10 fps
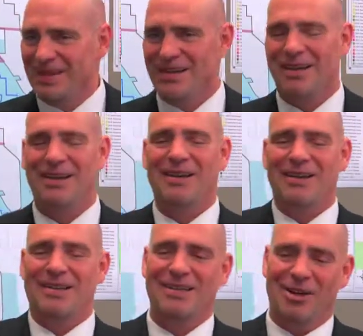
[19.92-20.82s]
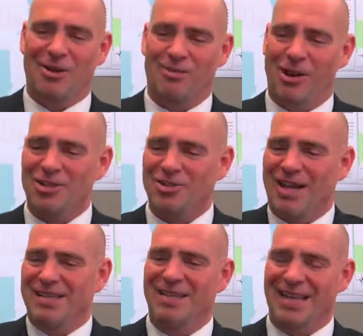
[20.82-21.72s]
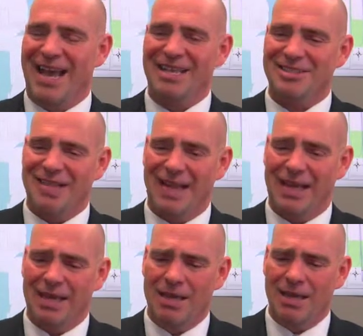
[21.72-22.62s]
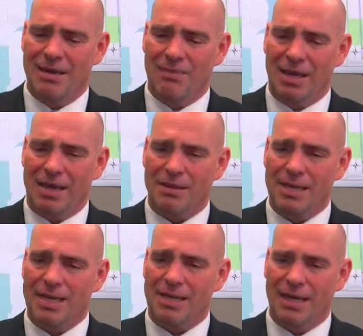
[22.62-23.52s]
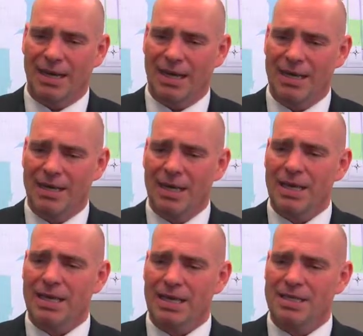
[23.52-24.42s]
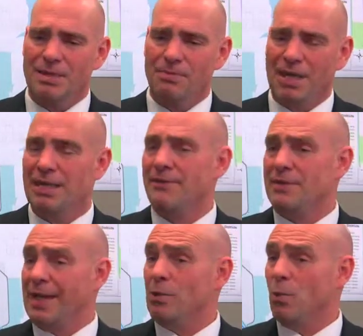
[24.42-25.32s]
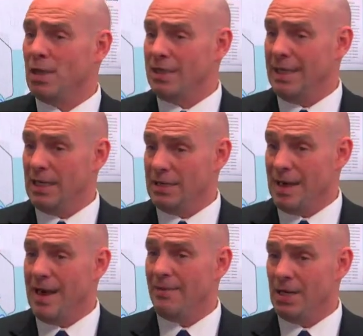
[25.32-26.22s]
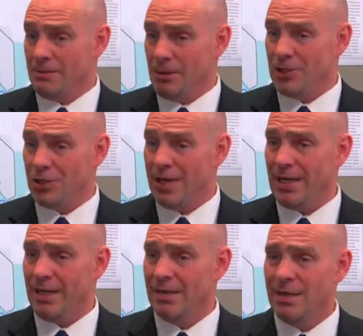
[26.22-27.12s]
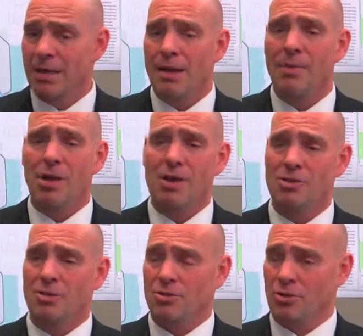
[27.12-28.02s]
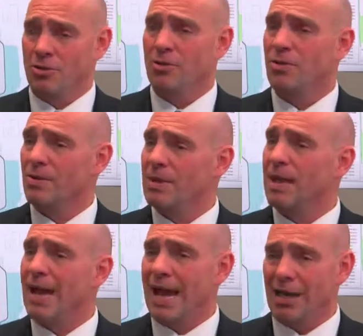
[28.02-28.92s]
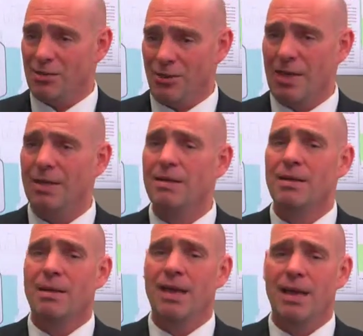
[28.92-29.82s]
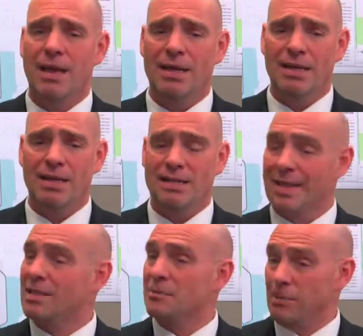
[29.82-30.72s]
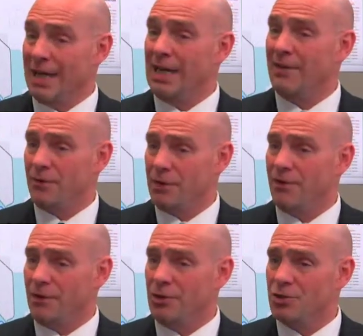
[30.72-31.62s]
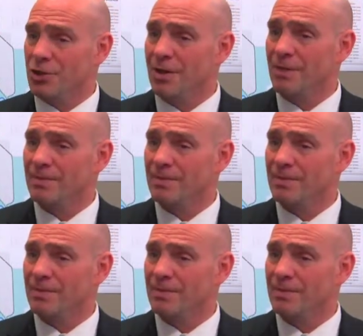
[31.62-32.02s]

airbrushed on the gas tank. But I think it's a blend of take one day at a time and appreciate it, but also do adequate and intense planning for the future.